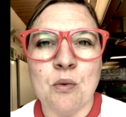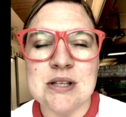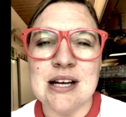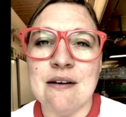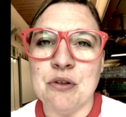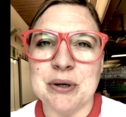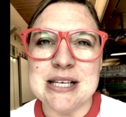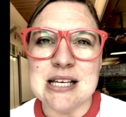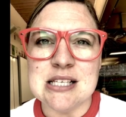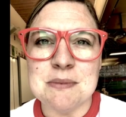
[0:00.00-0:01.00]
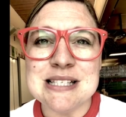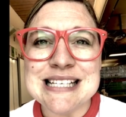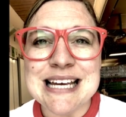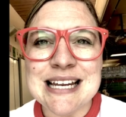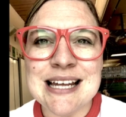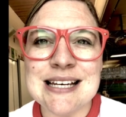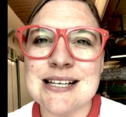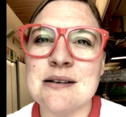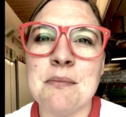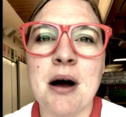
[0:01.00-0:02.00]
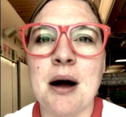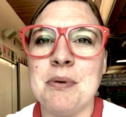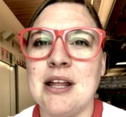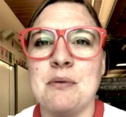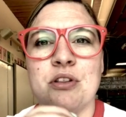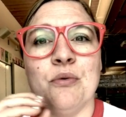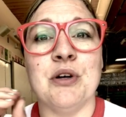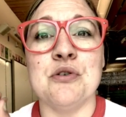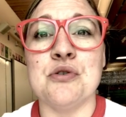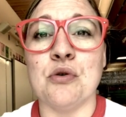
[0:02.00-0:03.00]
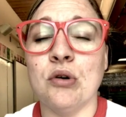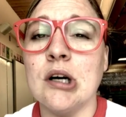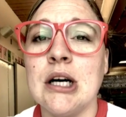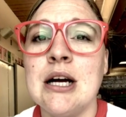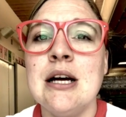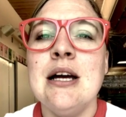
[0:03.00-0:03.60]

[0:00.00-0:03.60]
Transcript: Once I have 3 assessments in, it doesn't populate with a real score